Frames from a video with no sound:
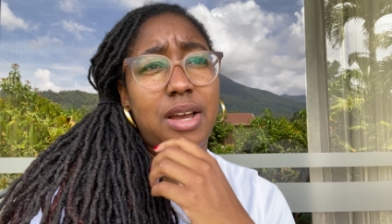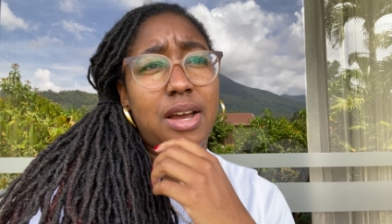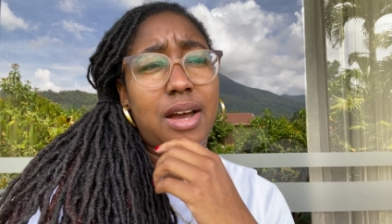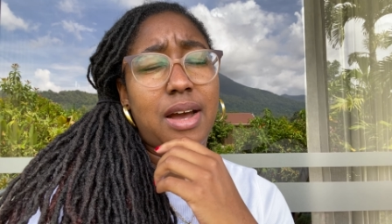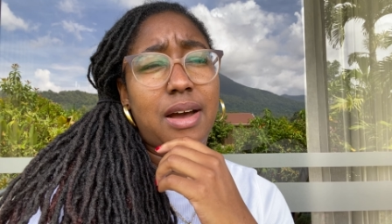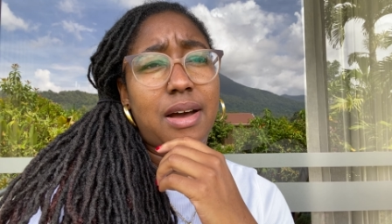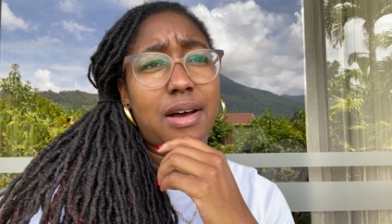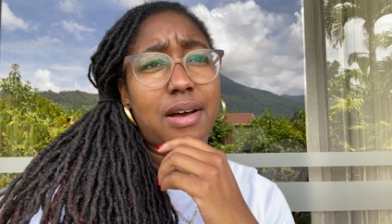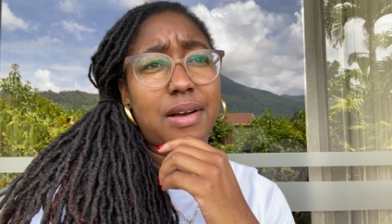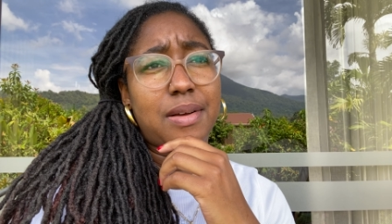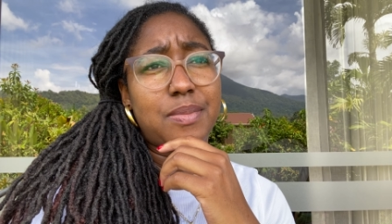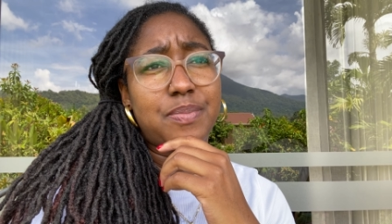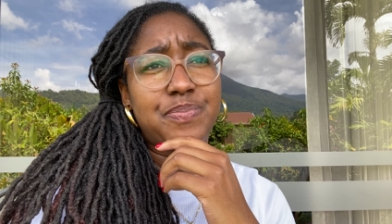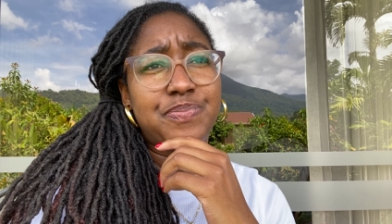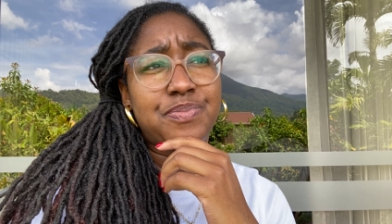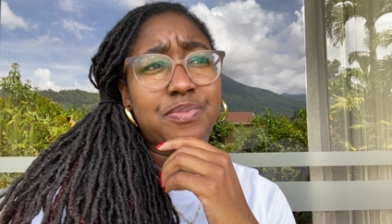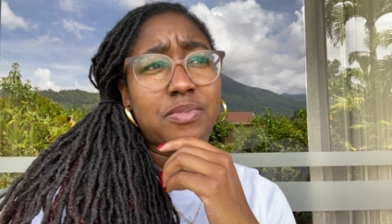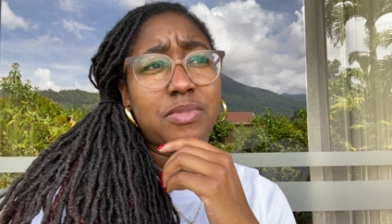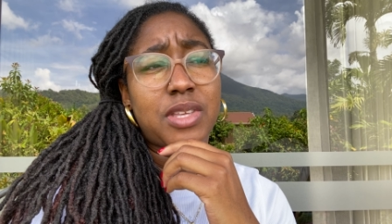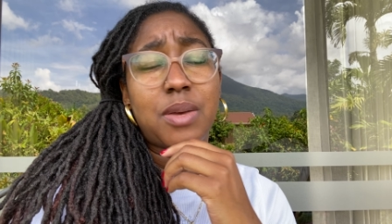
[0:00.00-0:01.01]

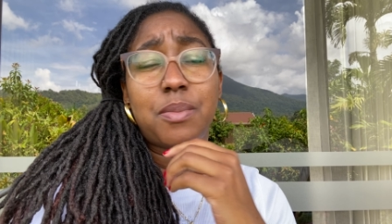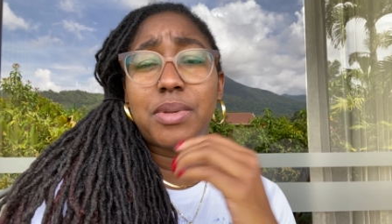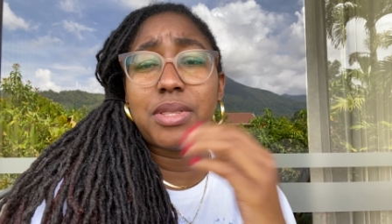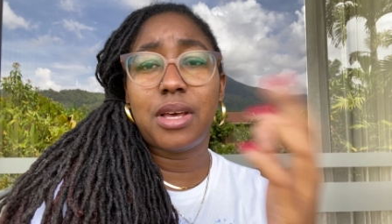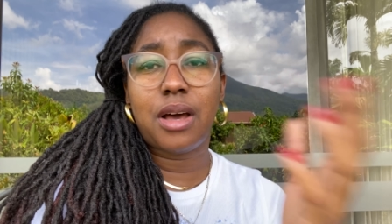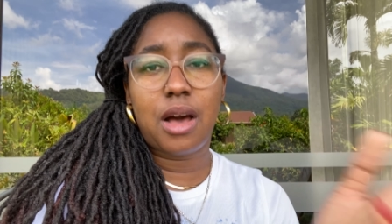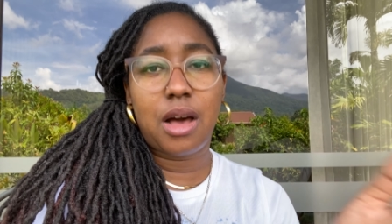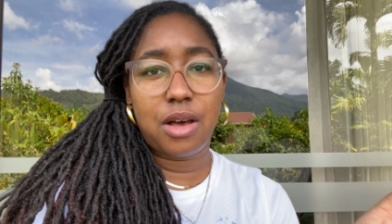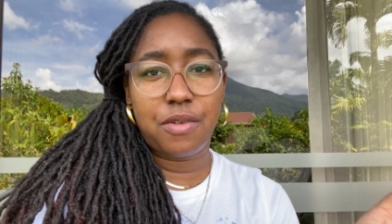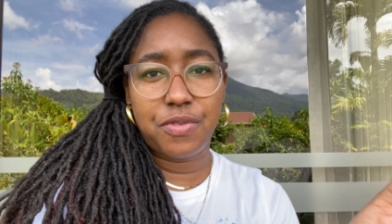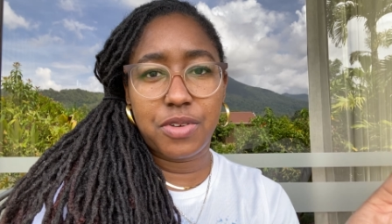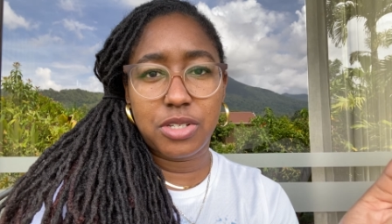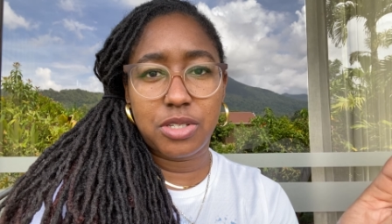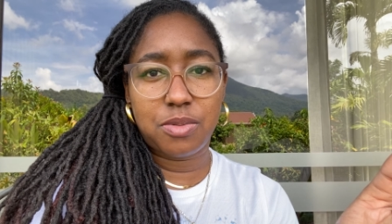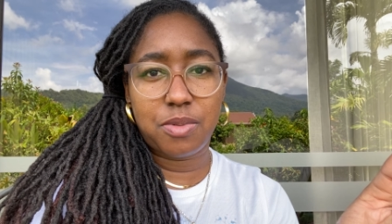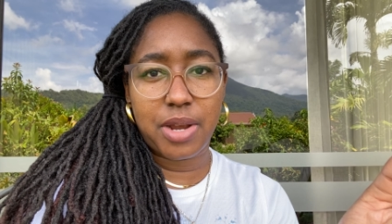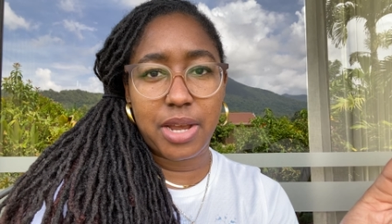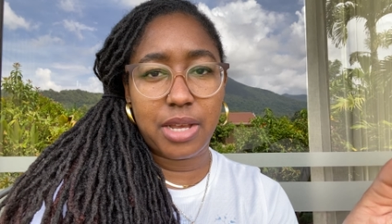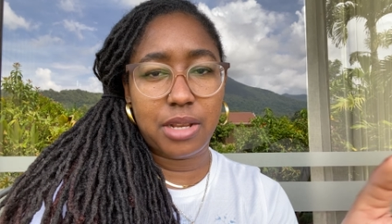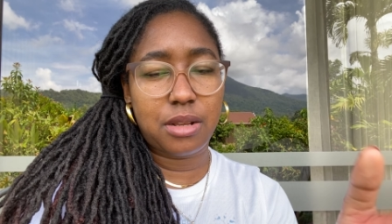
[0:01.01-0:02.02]
Um, but The Office,
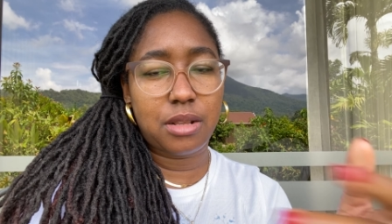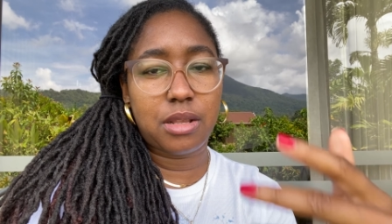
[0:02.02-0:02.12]
right?